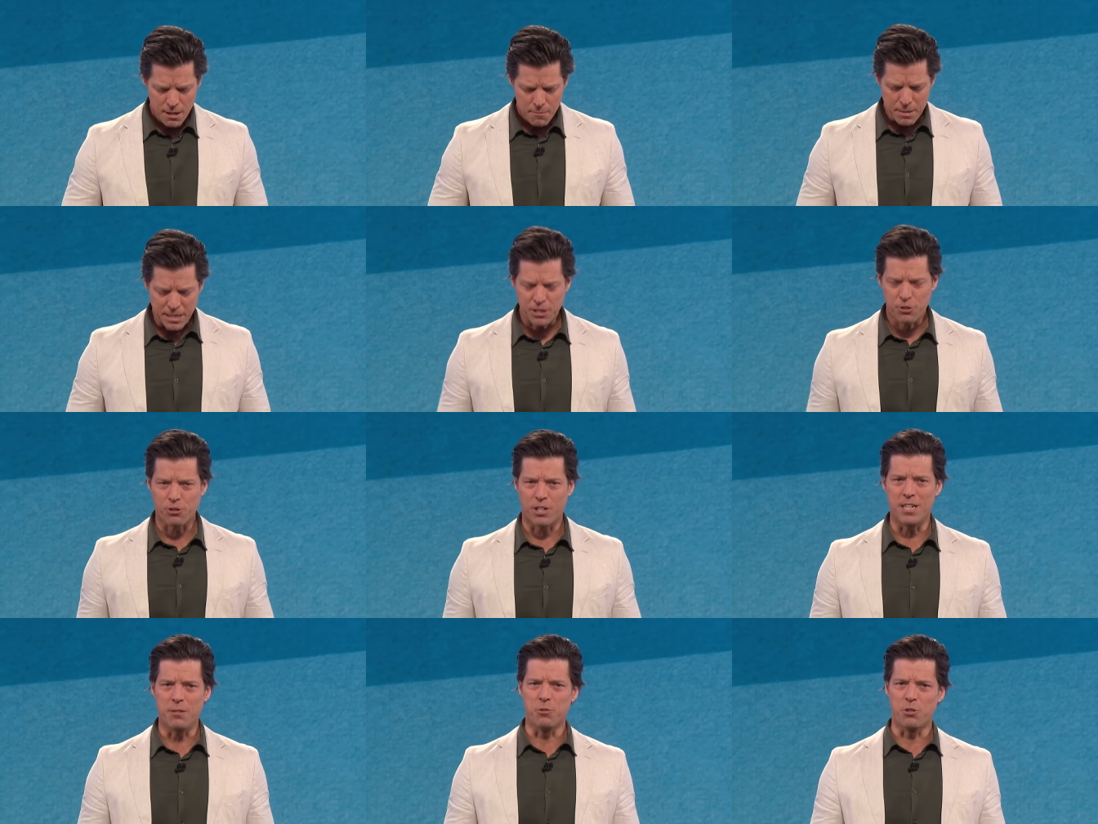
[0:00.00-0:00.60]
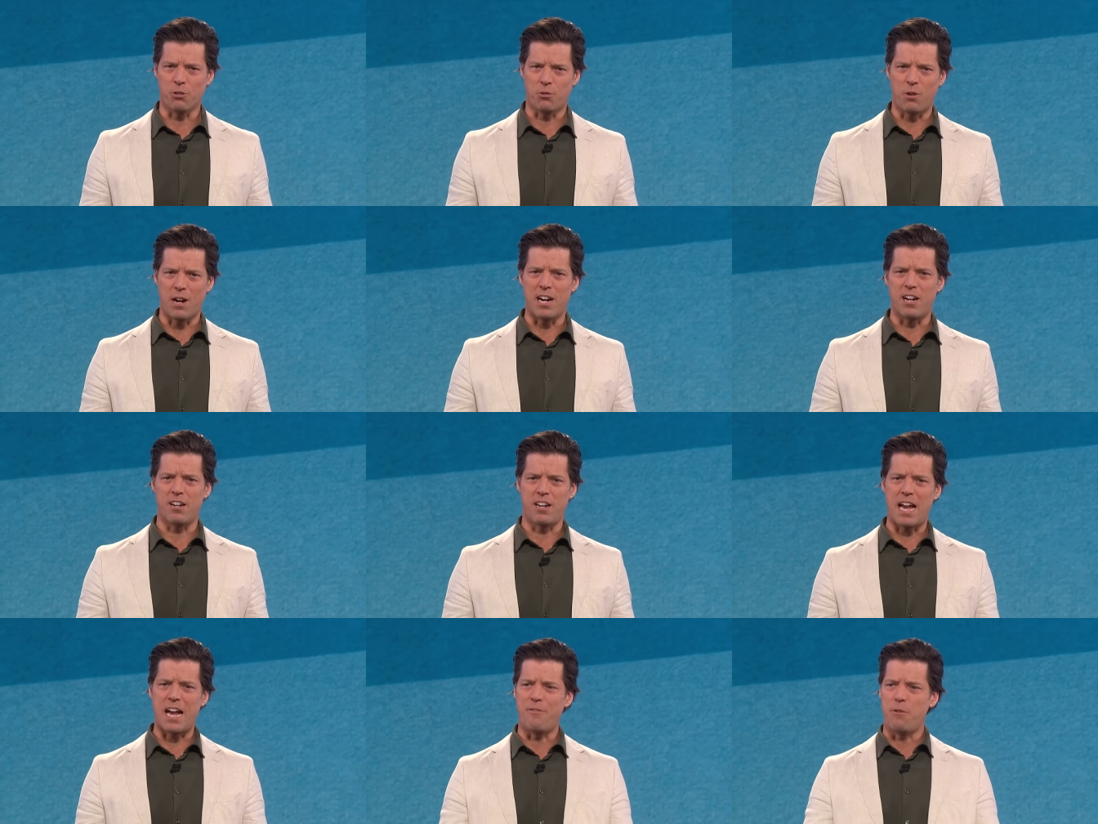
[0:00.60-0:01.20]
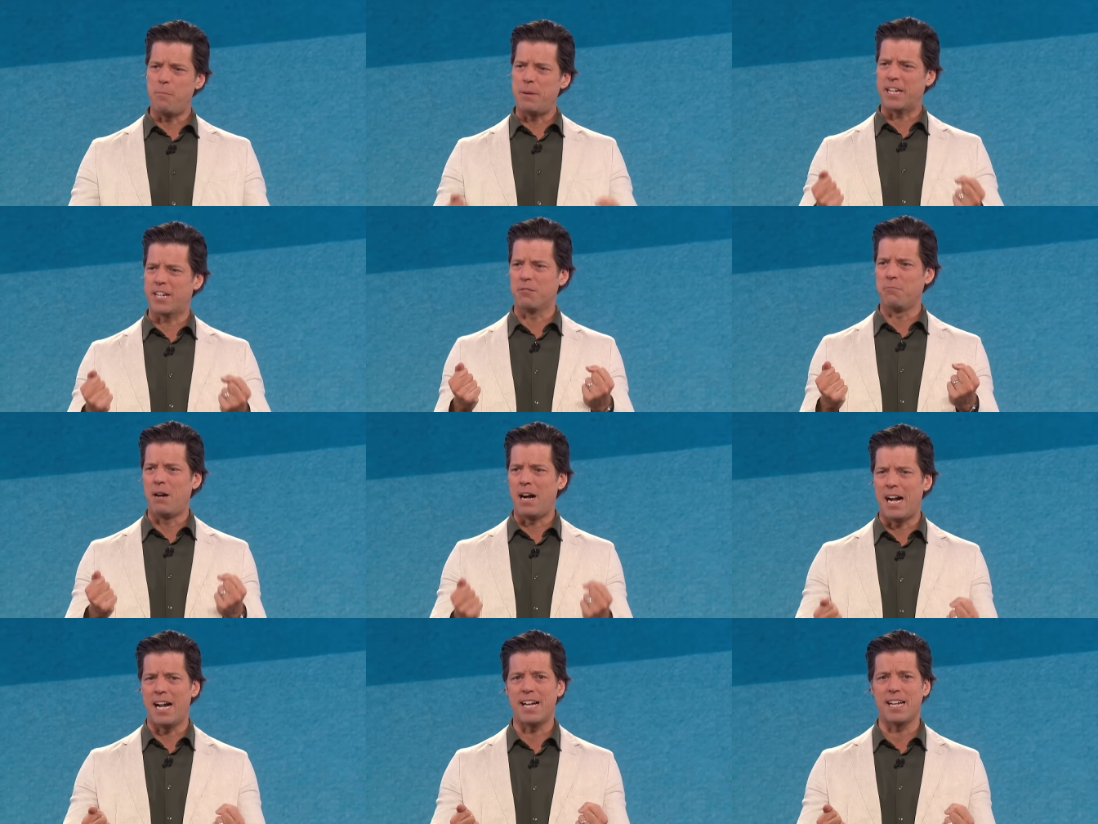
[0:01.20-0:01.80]
Big dreams require you to have a bigger
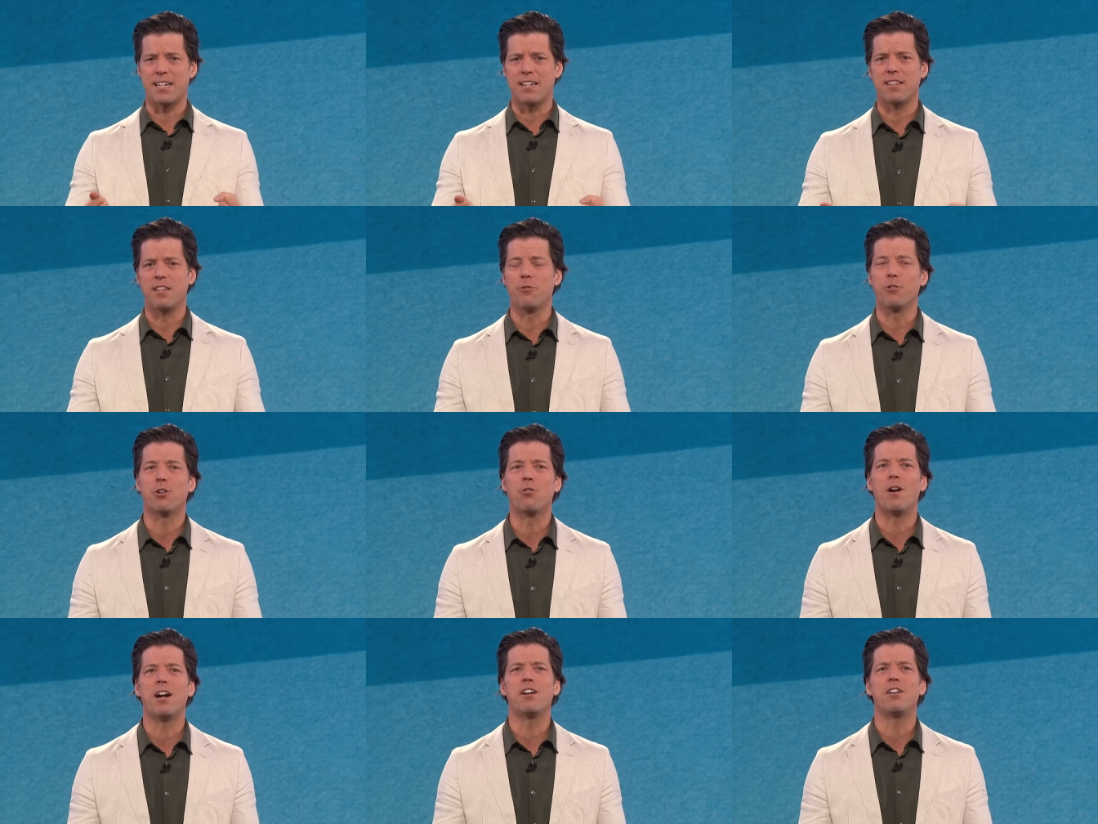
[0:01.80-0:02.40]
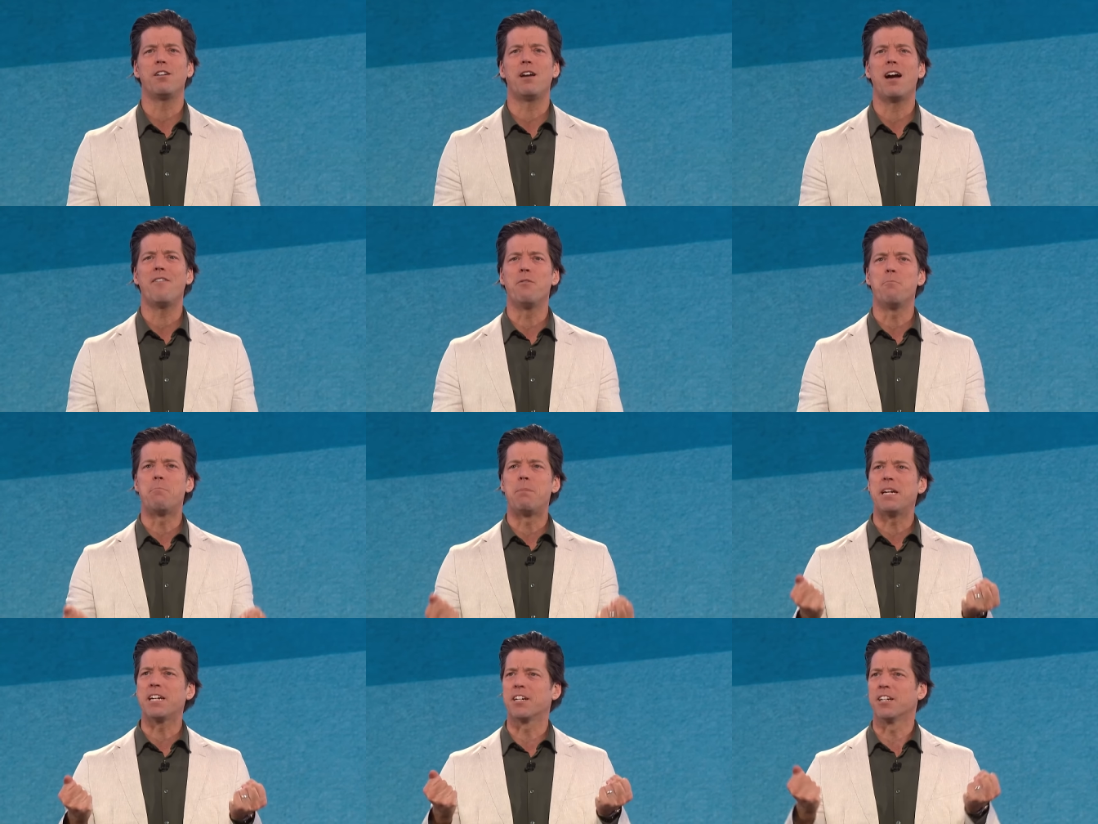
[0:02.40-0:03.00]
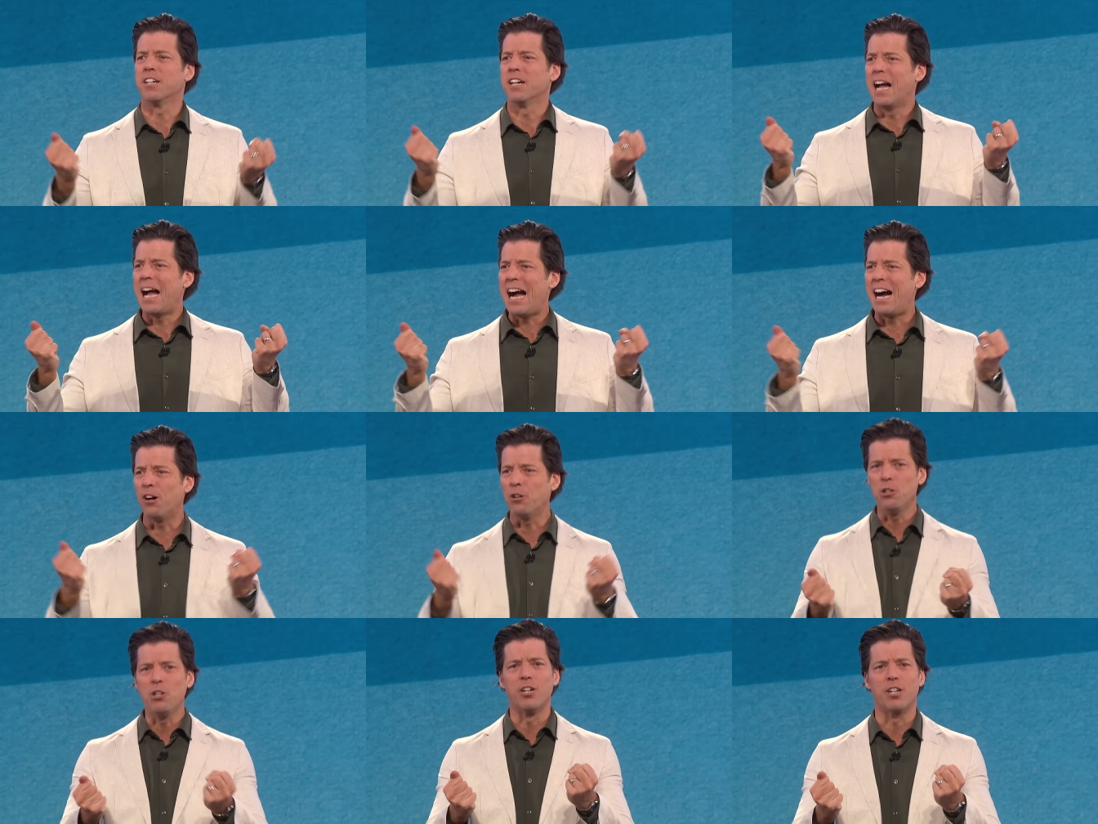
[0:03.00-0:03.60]
mind. They require you to have a bigger
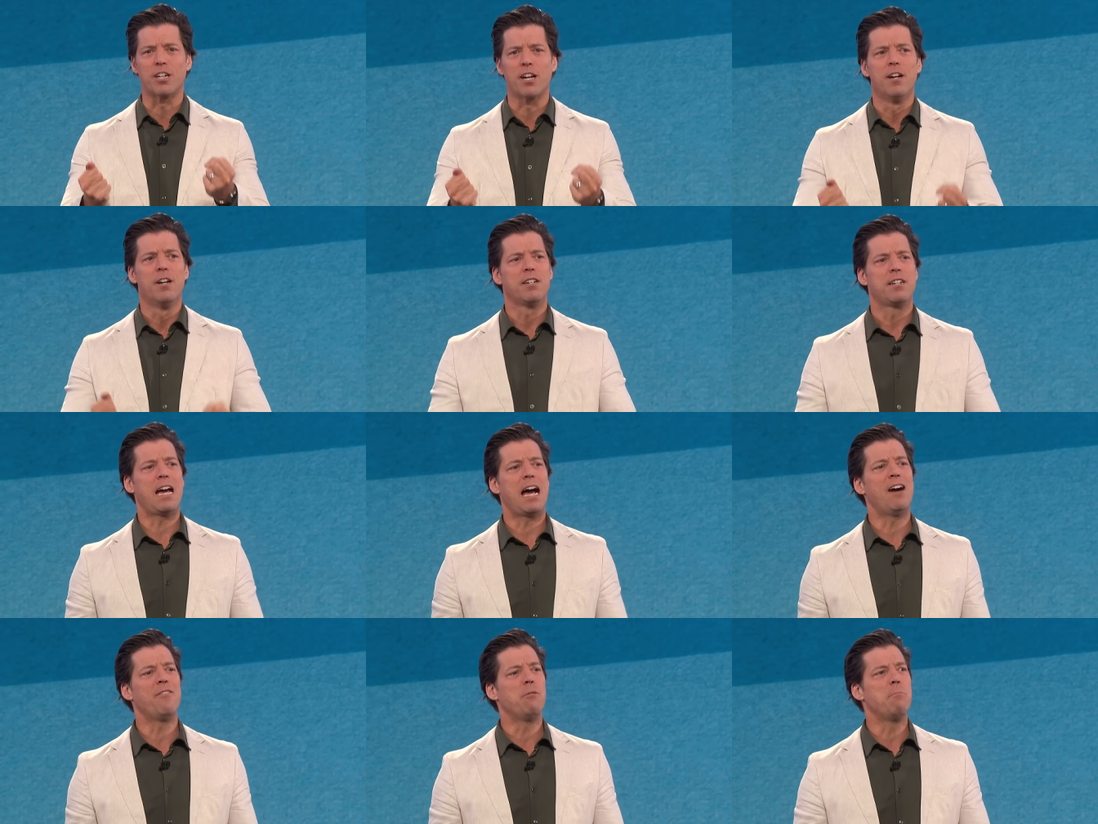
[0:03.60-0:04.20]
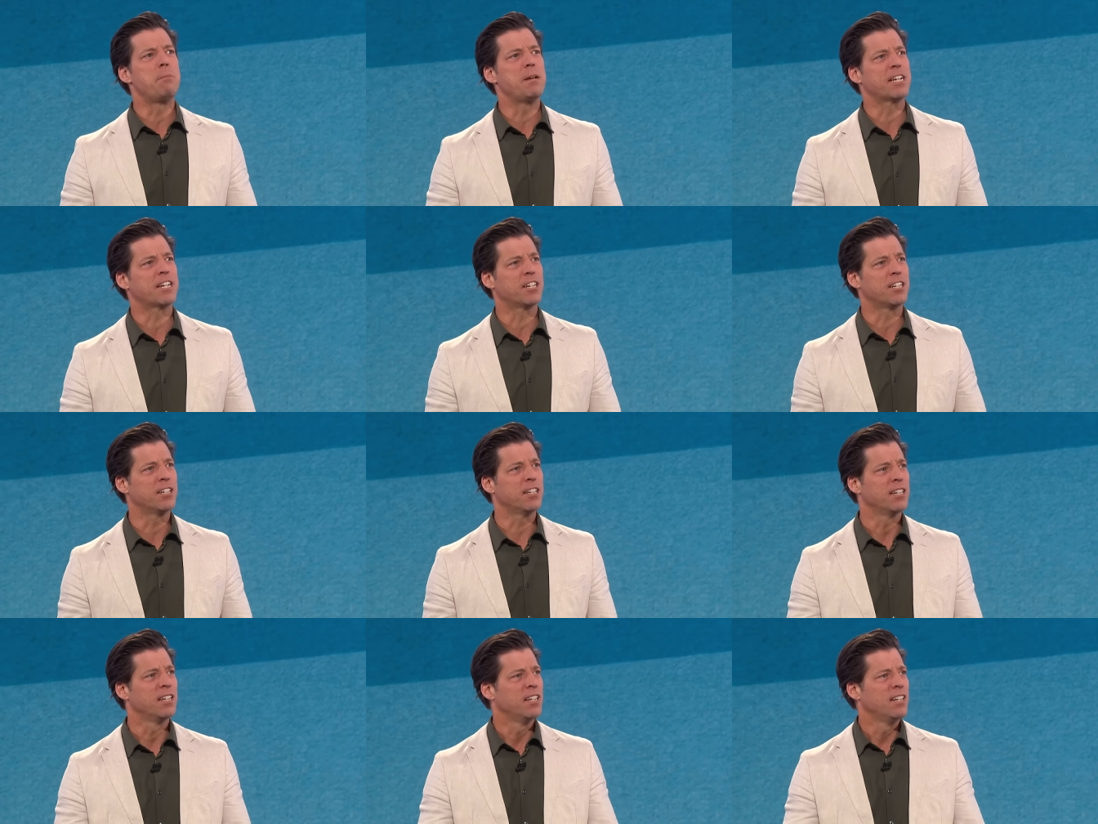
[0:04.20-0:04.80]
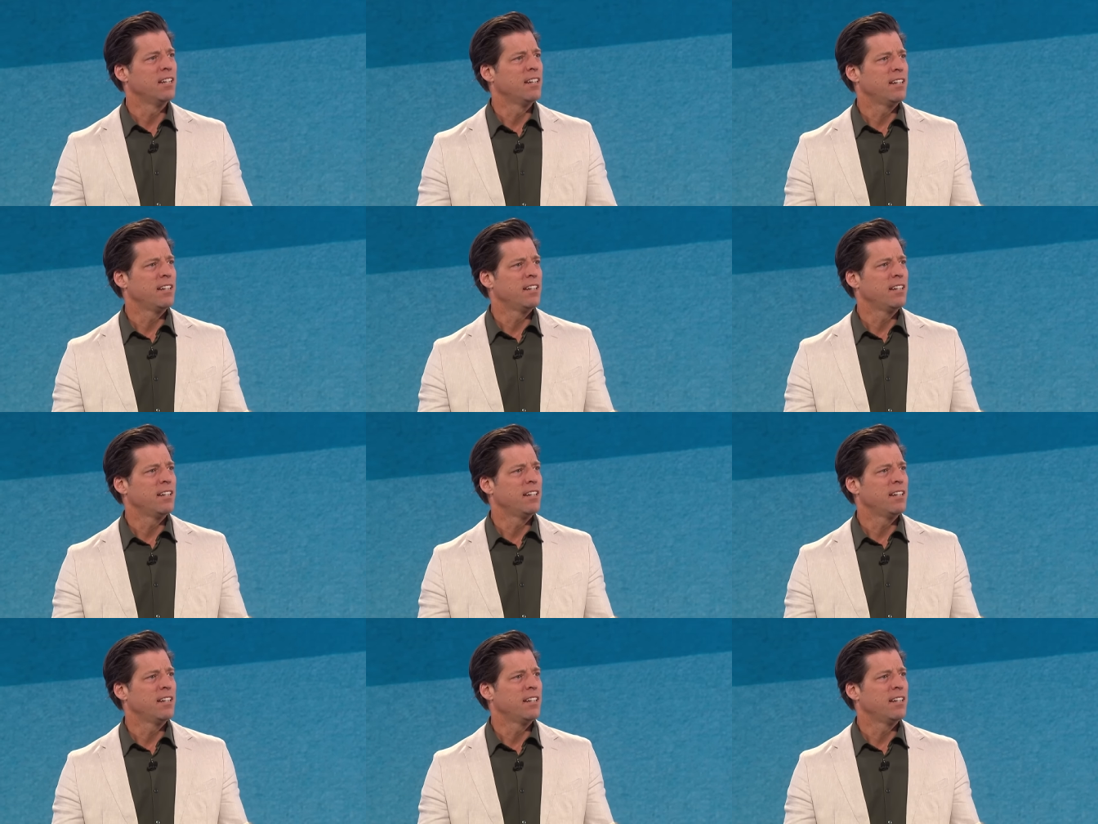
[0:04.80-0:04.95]
outlook, to have a bigger